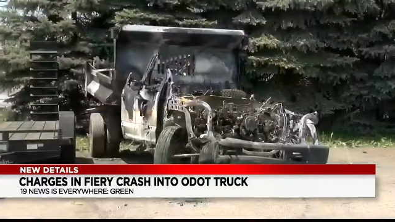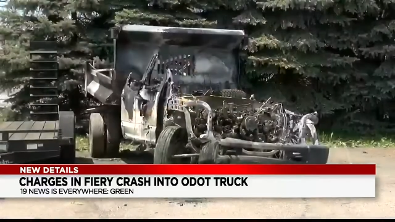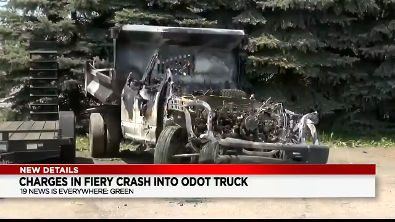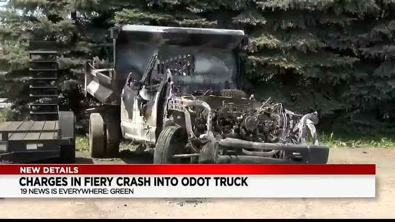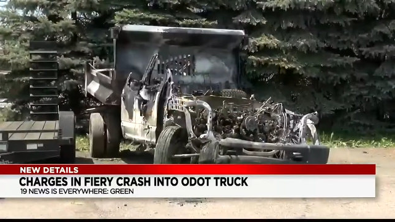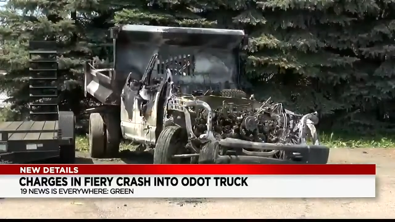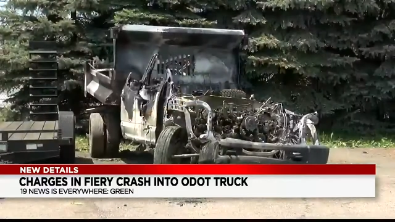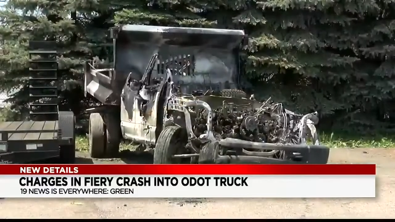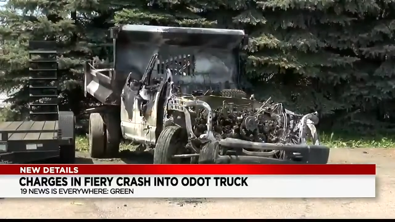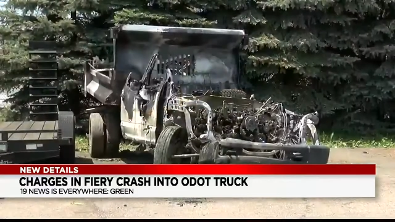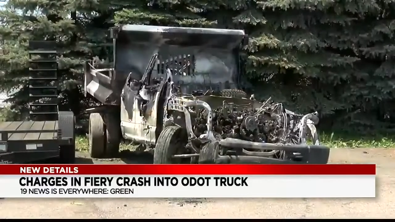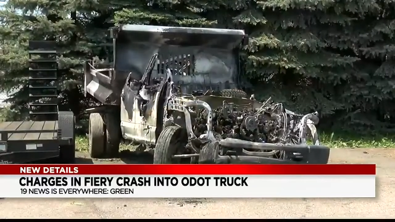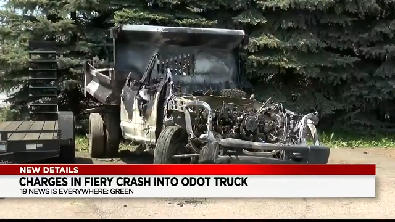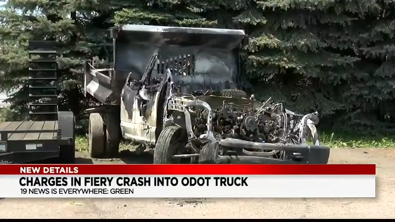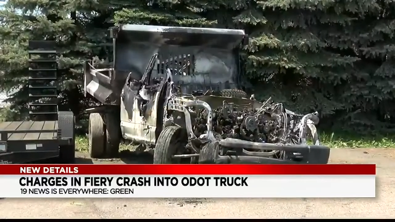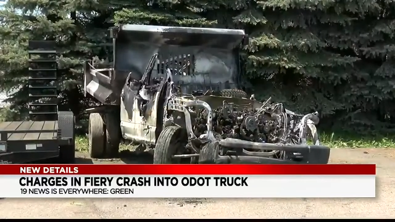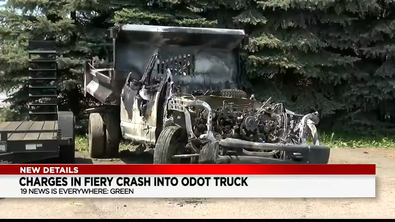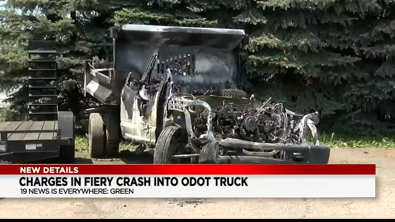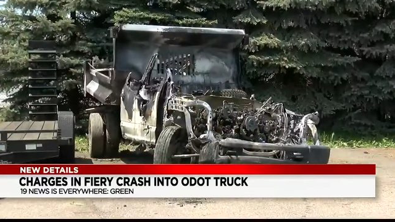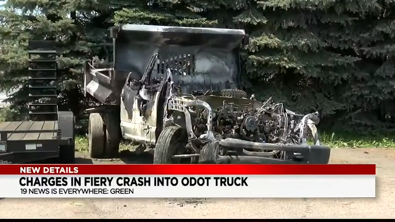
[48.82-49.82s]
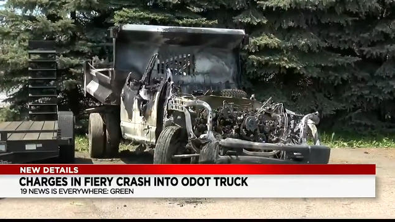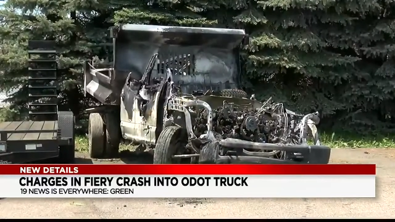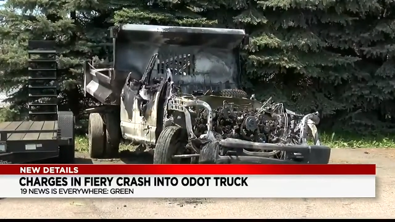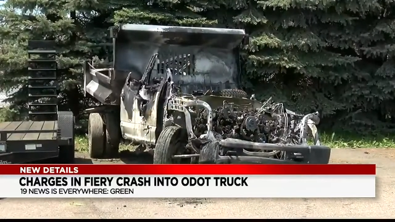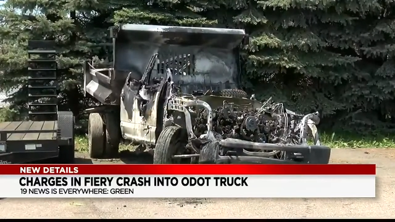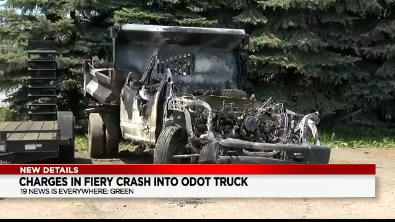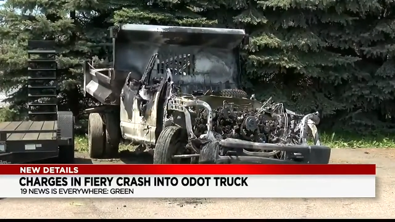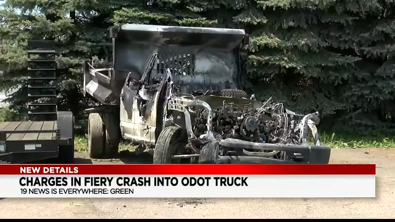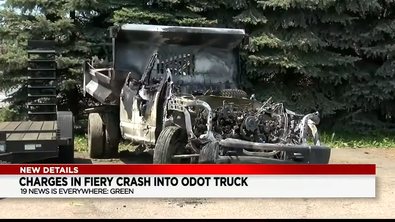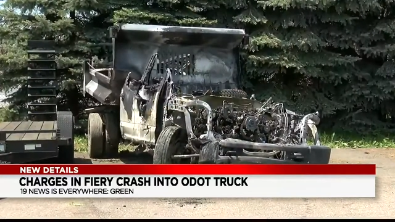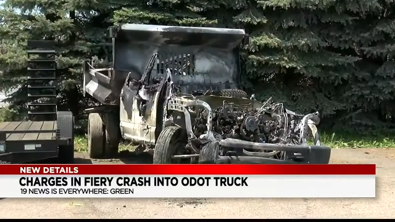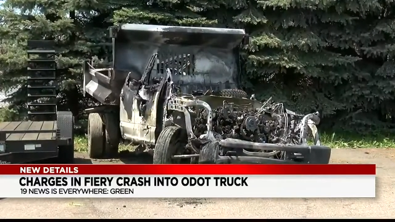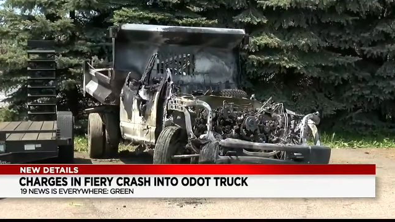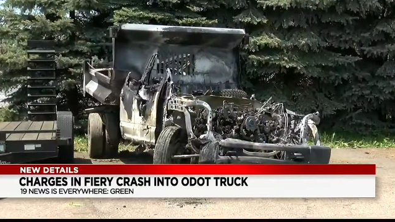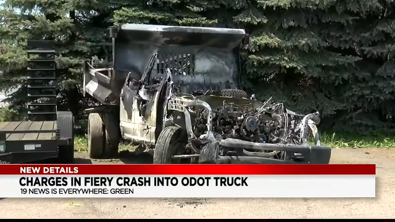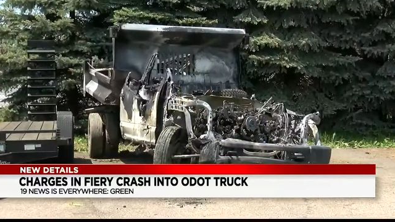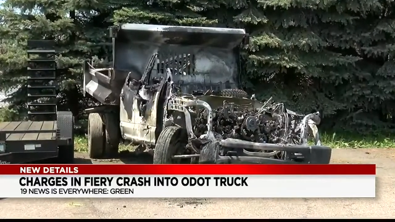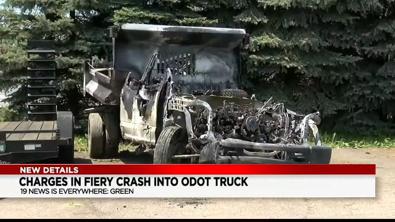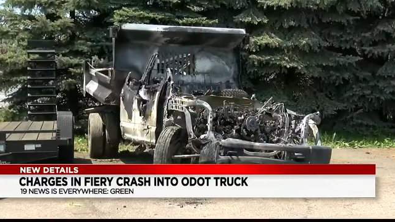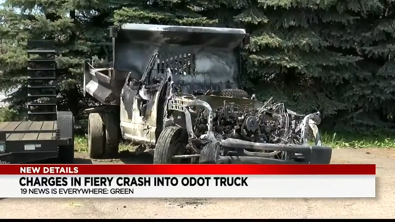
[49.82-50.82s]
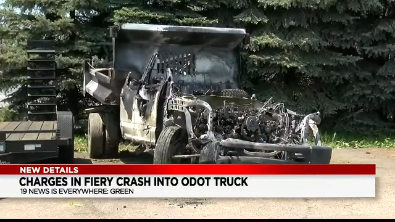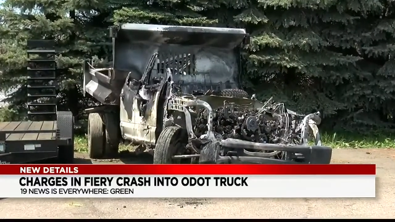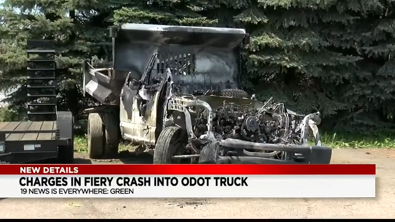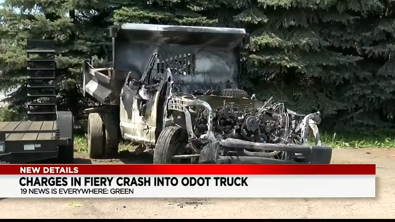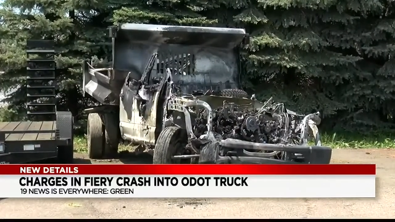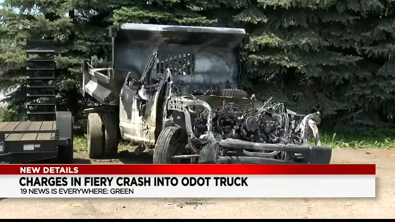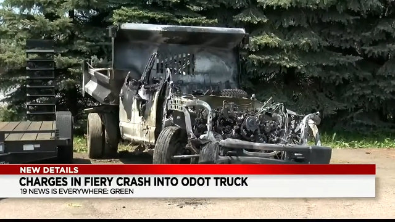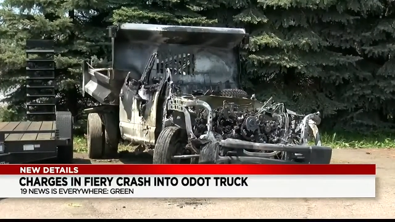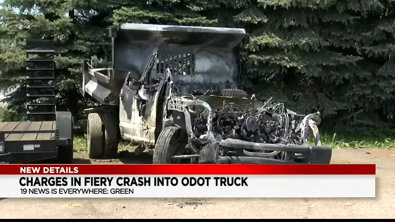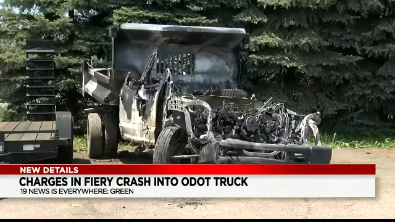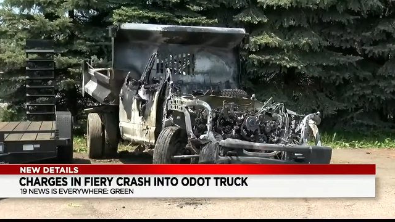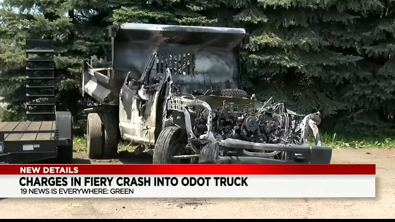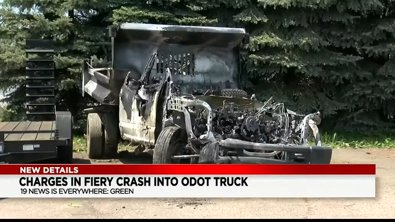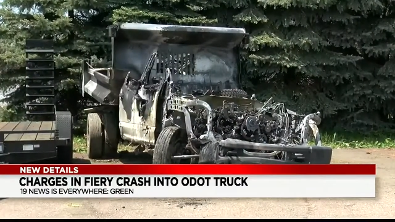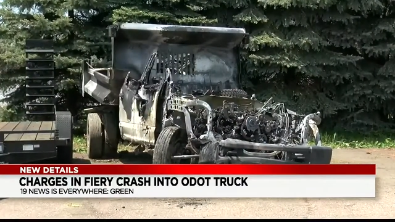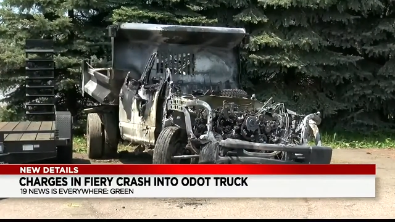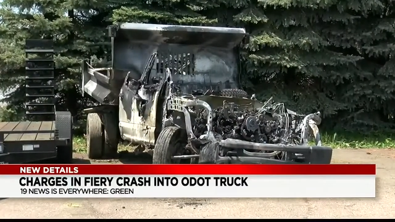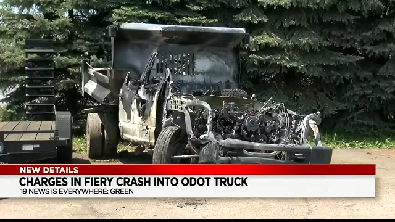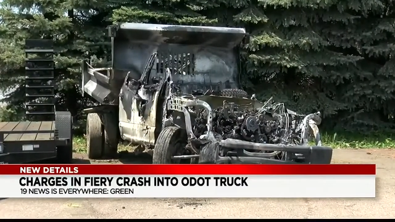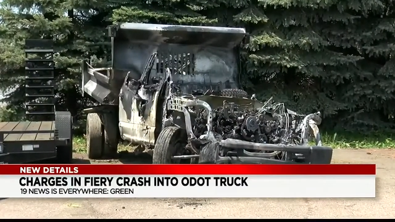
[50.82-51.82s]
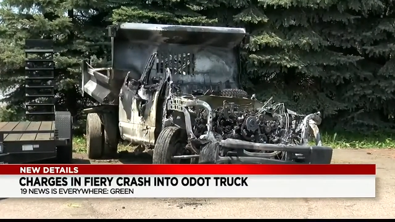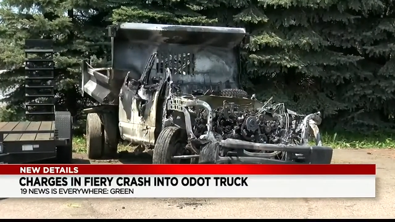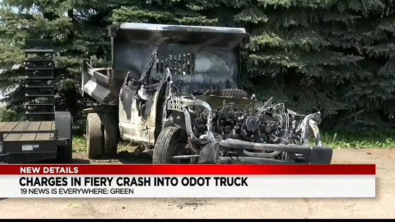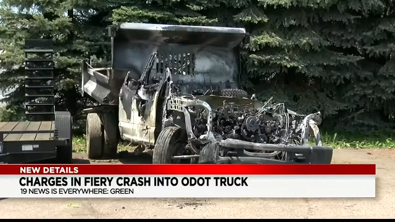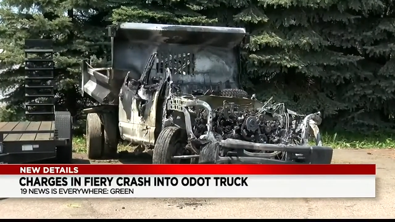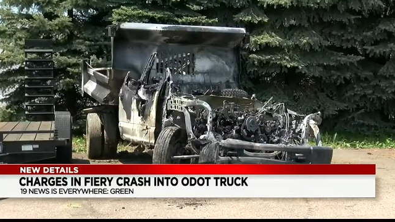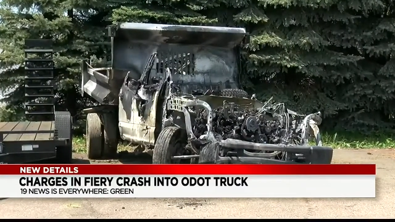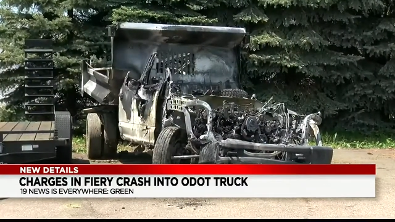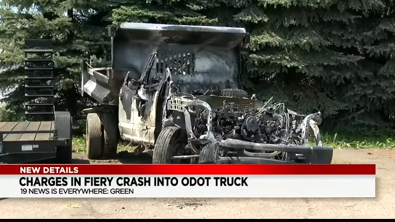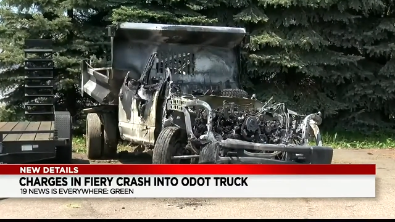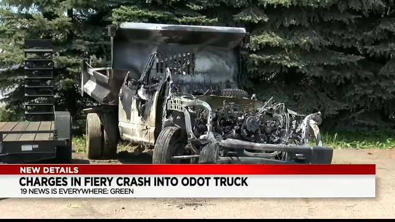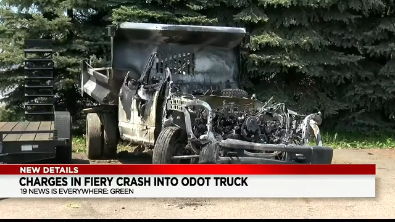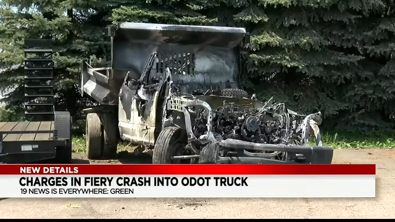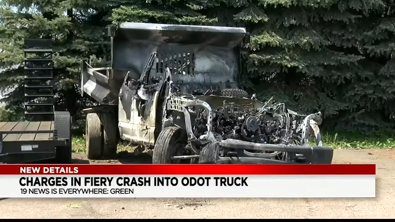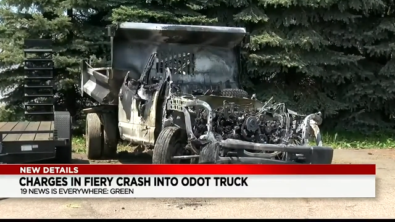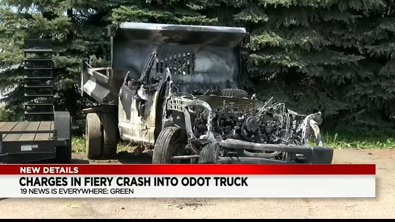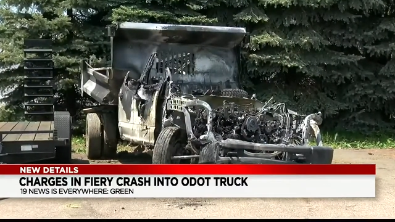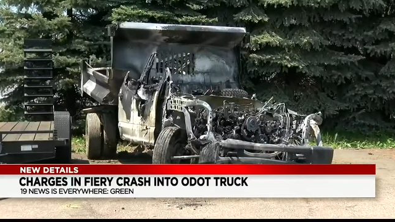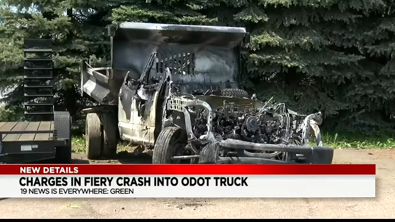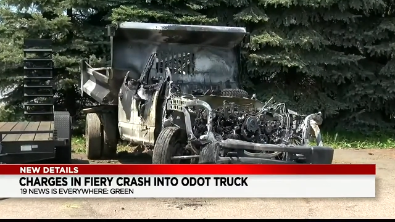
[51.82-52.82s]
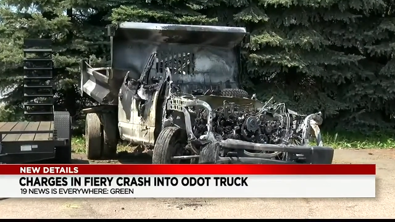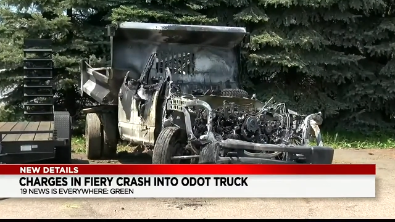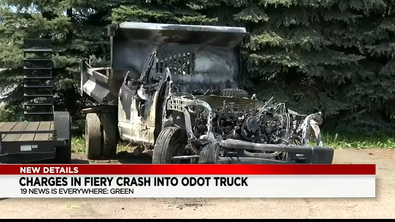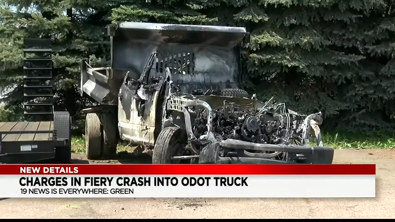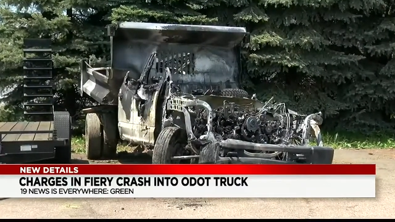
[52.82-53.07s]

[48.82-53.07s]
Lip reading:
[unreadable: no face in view]